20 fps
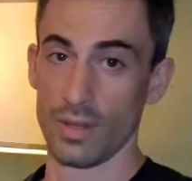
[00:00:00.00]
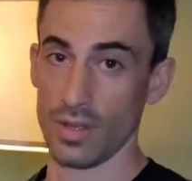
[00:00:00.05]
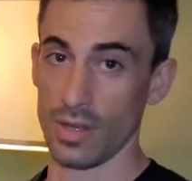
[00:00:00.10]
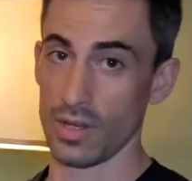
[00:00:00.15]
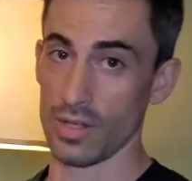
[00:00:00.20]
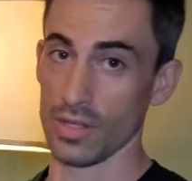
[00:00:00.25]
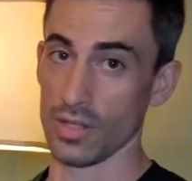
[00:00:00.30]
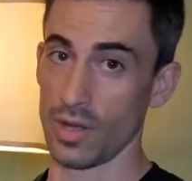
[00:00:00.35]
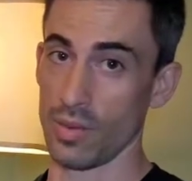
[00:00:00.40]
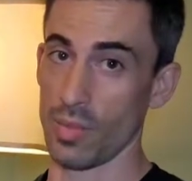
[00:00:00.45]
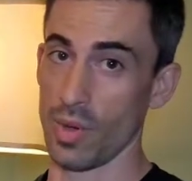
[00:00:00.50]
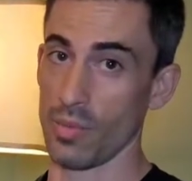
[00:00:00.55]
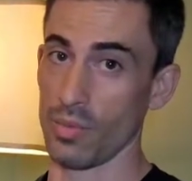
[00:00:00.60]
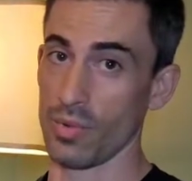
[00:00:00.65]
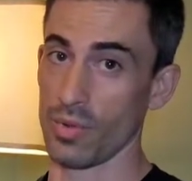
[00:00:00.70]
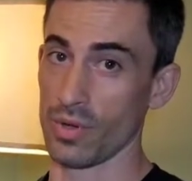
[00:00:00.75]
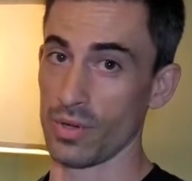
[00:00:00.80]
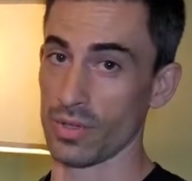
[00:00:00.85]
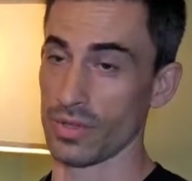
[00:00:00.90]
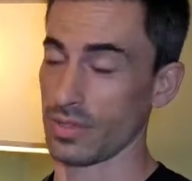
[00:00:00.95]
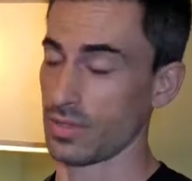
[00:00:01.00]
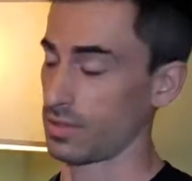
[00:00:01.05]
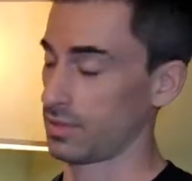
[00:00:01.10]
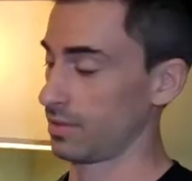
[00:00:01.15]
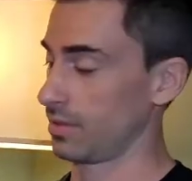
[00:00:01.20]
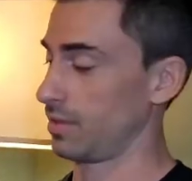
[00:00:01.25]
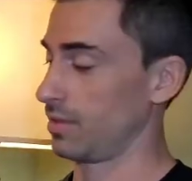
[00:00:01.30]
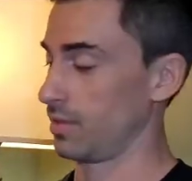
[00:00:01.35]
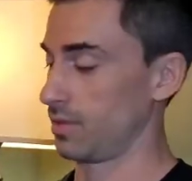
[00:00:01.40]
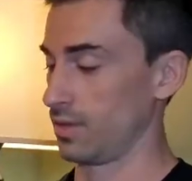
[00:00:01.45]
here's all my books.
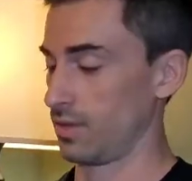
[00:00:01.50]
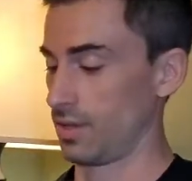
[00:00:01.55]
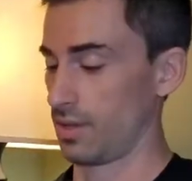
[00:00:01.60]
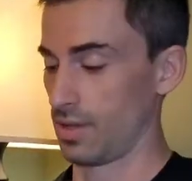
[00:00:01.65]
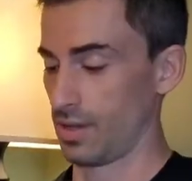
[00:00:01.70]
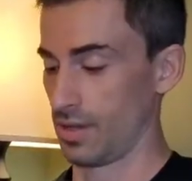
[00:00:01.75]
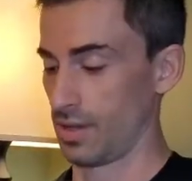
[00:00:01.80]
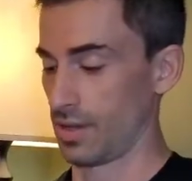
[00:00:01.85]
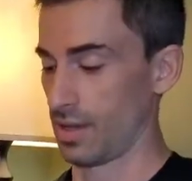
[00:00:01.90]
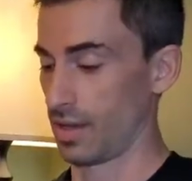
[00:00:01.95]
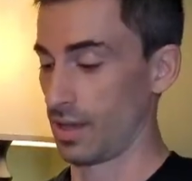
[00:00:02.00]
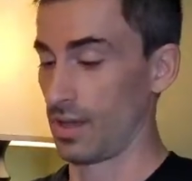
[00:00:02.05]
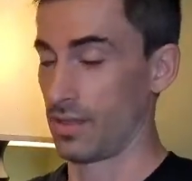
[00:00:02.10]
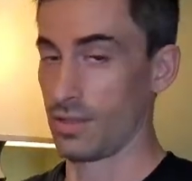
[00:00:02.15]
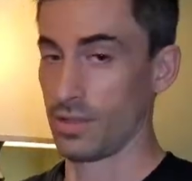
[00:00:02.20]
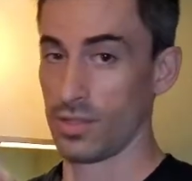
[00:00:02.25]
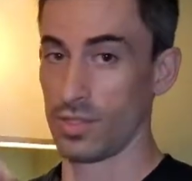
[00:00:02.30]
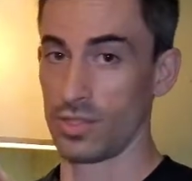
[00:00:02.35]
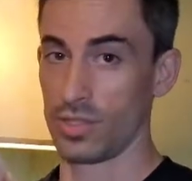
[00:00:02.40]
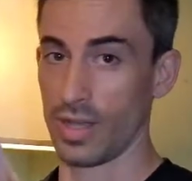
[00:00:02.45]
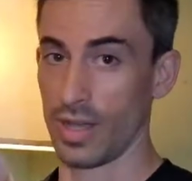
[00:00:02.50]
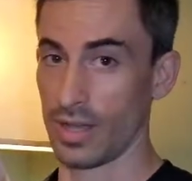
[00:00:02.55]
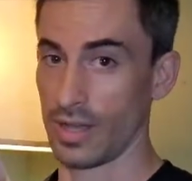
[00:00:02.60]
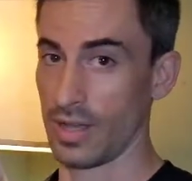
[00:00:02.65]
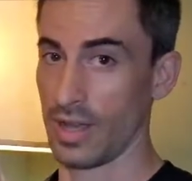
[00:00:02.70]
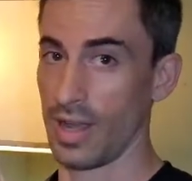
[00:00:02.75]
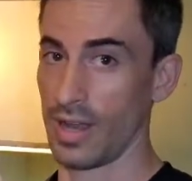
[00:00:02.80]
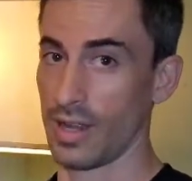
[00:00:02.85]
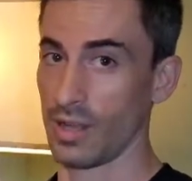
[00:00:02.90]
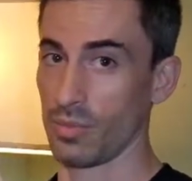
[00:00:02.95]
I got this
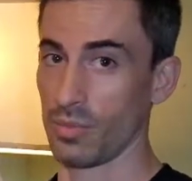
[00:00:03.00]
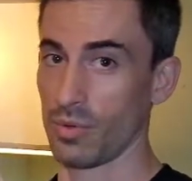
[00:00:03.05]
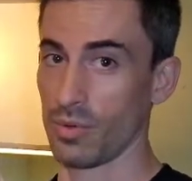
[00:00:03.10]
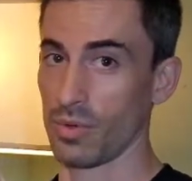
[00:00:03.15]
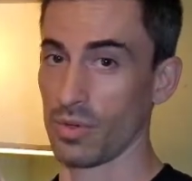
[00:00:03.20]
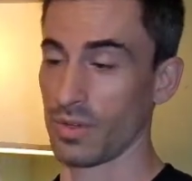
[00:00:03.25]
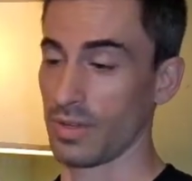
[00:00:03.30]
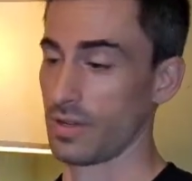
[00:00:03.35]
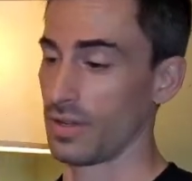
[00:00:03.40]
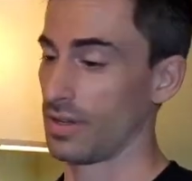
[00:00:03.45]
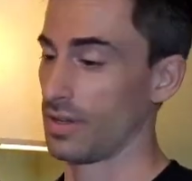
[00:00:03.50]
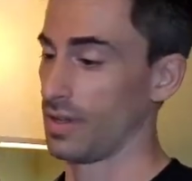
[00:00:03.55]
gigantic book.